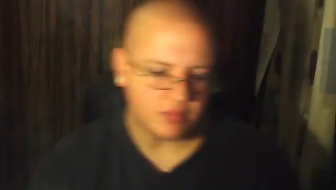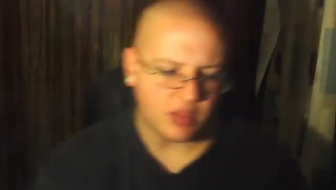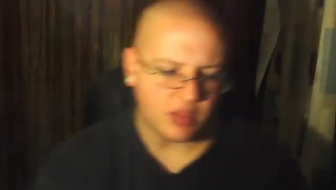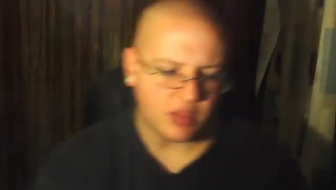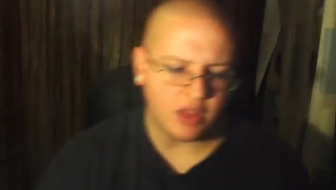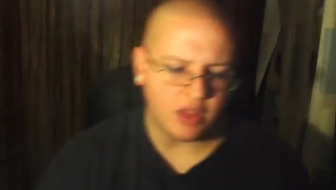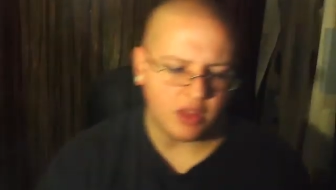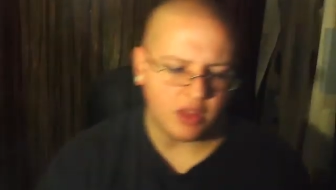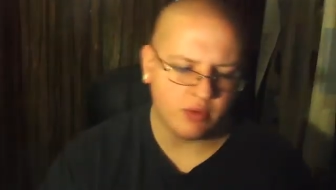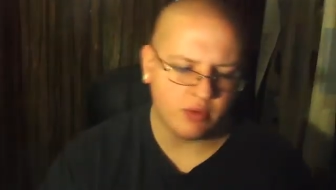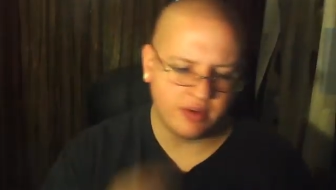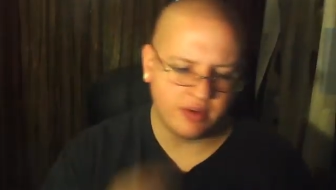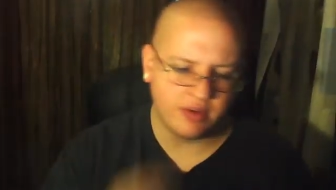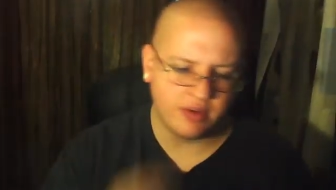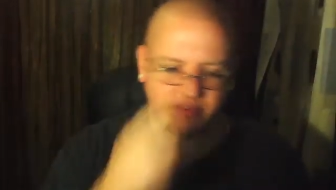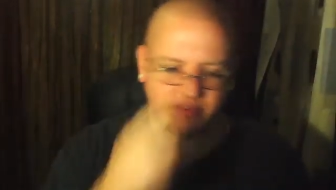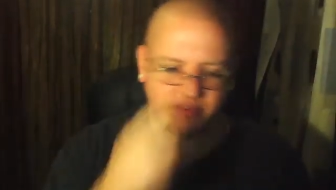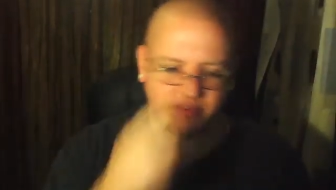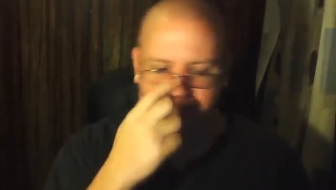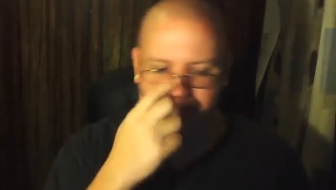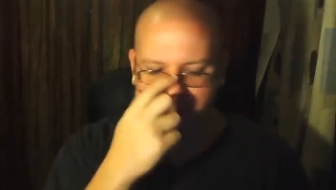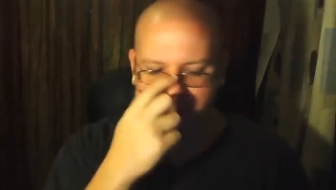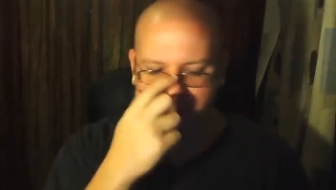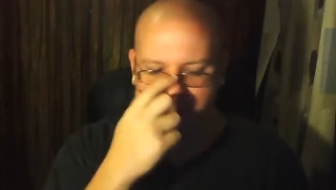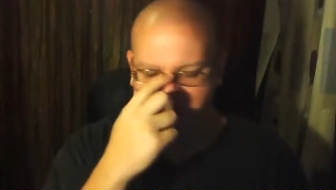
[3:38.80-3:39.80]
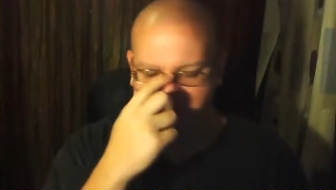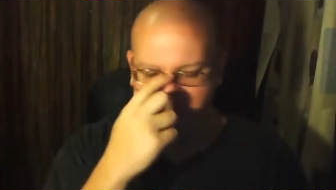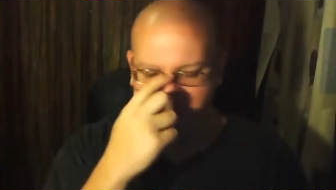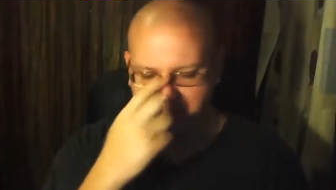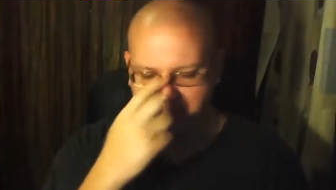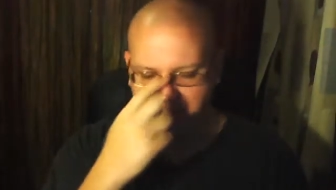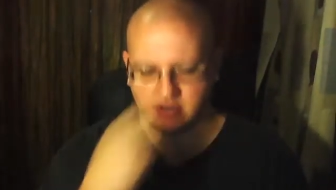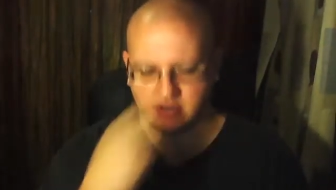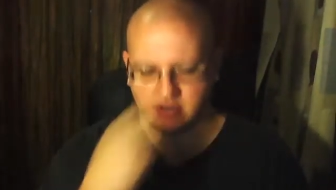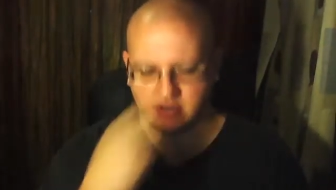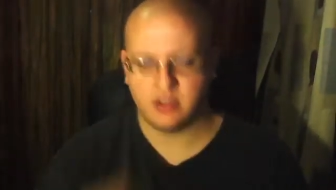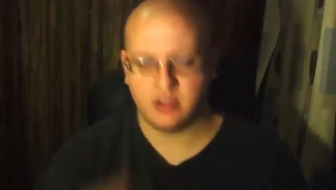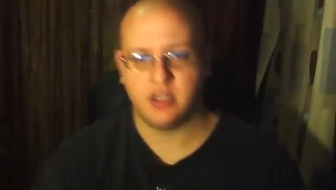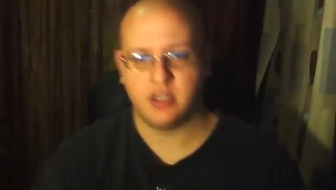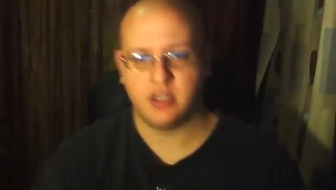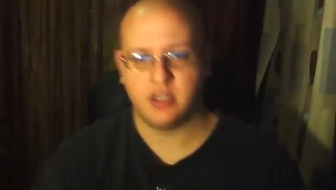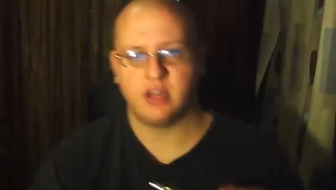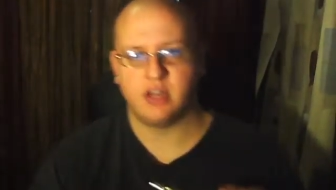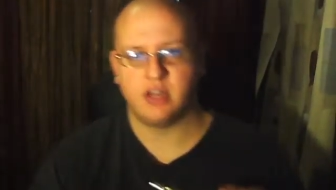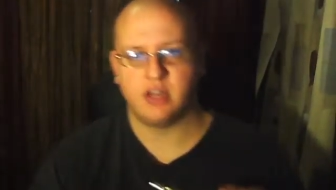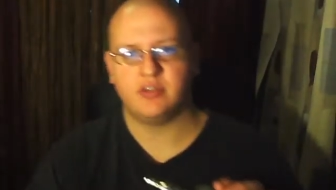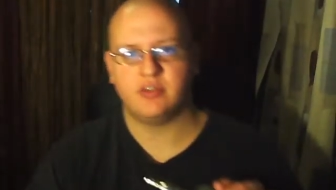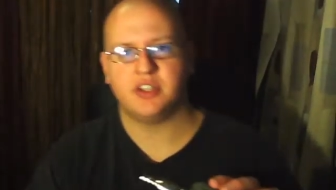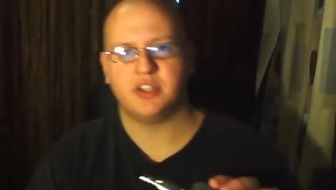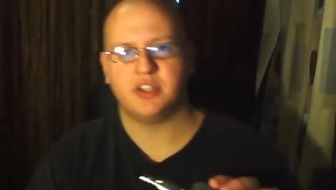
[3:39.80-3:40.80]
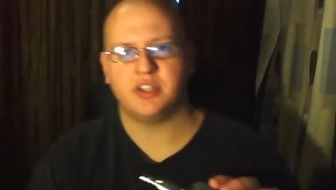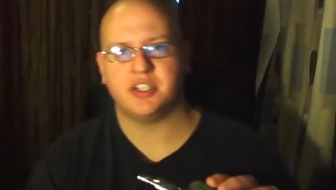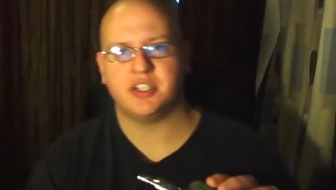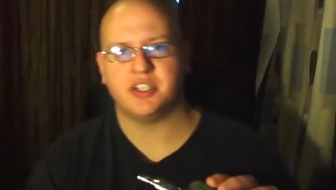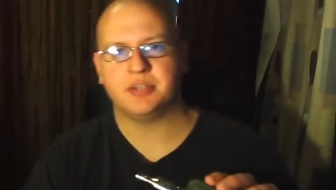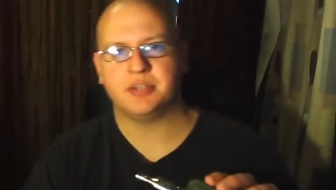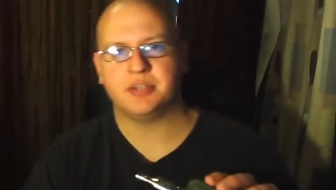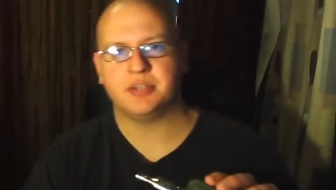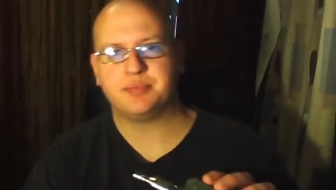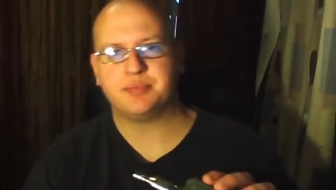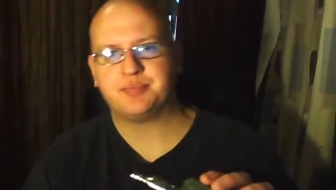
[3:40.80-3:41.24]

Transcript: Running 15 watts out of the eLVT.